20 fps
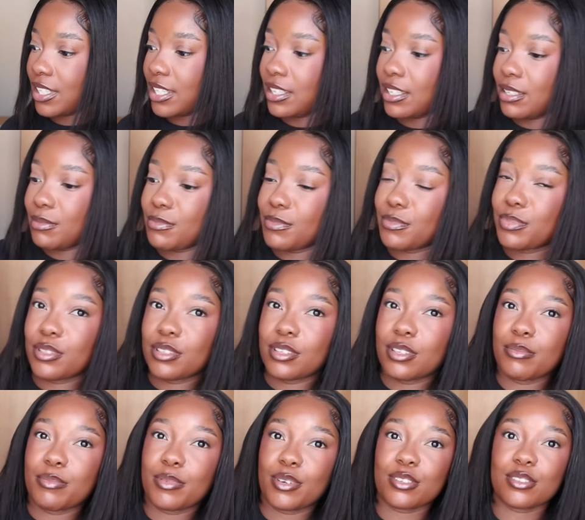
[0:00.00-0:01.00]
let me
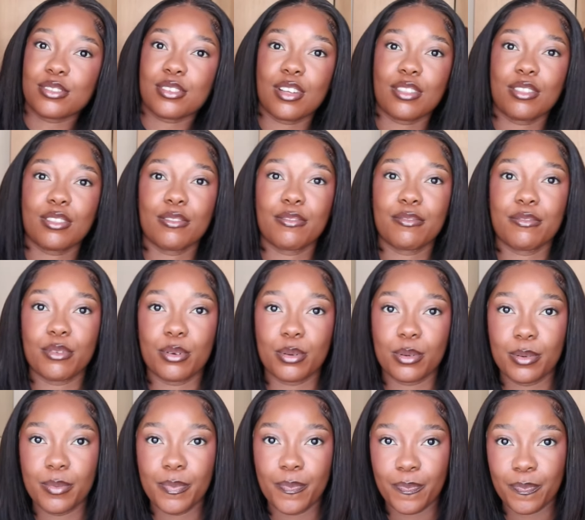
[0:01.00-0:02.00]
put the box on the
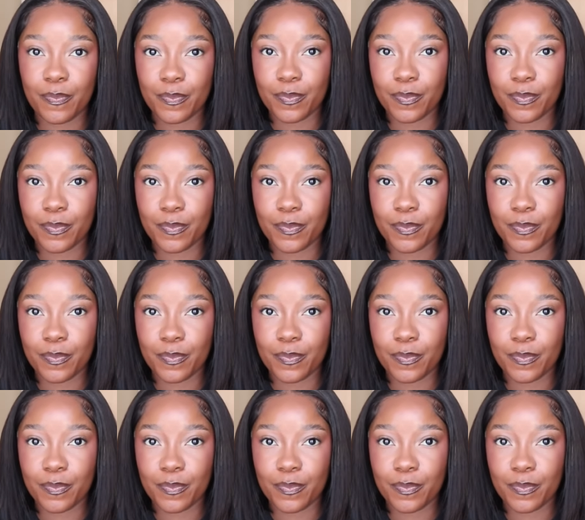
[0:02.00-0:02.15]
pillow.